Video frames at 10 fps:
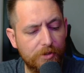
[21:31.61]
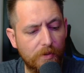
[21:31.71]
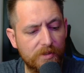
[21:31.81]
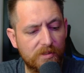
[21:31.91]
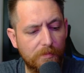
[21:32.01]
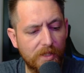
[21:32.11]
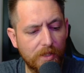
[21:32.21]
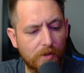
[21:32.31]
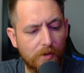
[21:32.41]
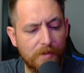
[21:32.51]
join
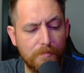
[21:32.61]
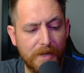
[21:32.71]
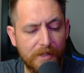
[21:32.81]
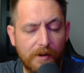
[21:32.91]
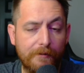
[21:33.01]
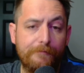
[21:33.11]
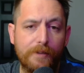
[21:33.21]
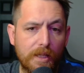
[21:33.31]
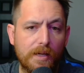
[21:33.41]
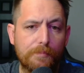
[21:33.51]
something called the Meta
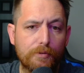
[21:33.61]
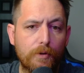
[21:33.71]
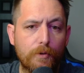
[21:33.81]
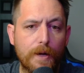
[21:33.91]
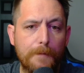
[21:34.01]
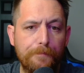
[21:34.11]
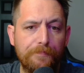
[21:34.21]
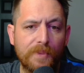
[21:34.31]
Affiliate Program.